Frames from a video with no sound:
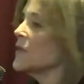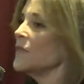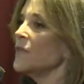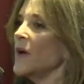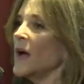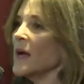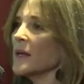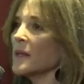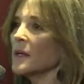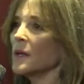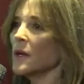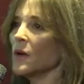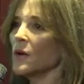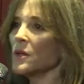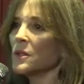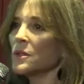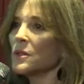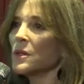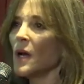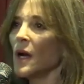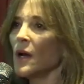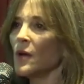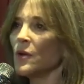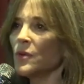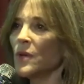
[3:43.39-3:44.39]
fact that our
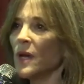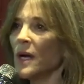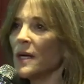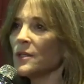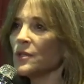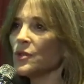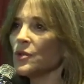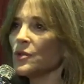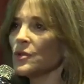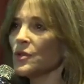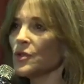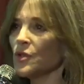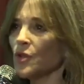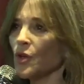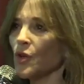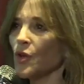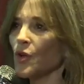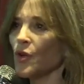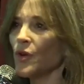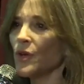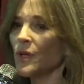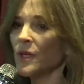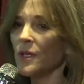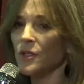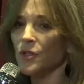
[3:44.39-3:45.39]
entire national
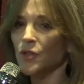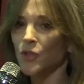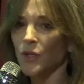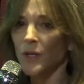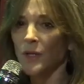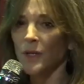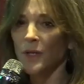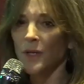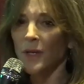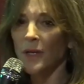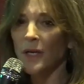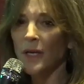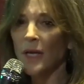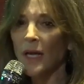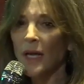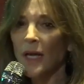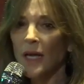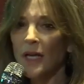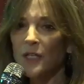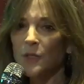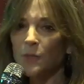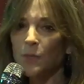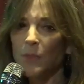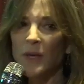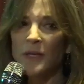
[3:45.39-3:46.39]
security agenda
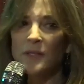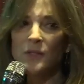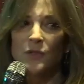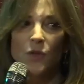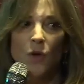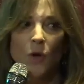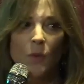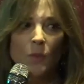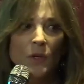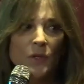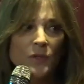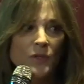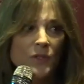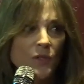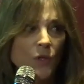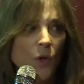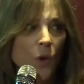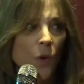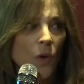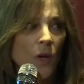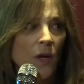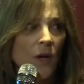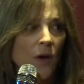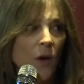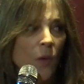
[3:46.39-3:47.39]
is based almost
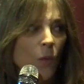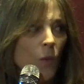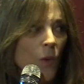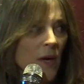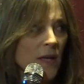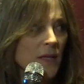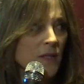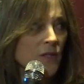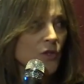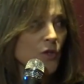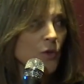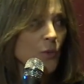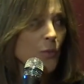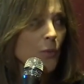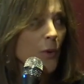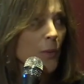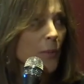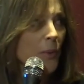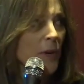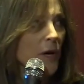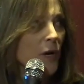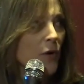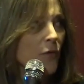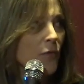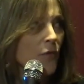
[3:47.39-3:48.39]
solely on ways to
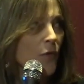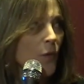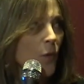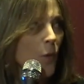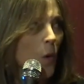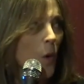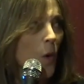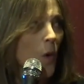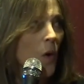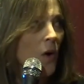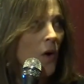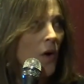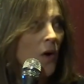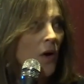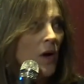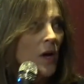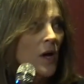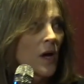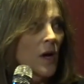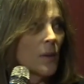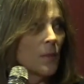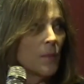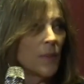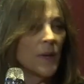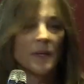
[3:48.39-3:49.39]
prepare for war,
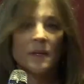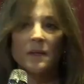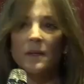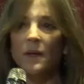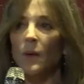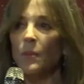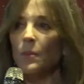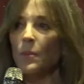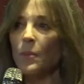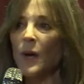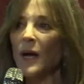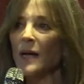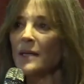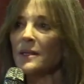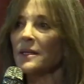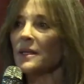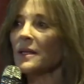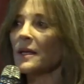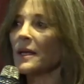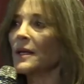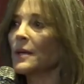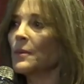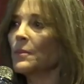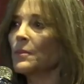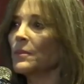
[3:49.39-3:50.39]
but
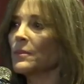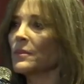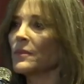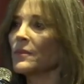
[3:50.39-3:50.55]
practically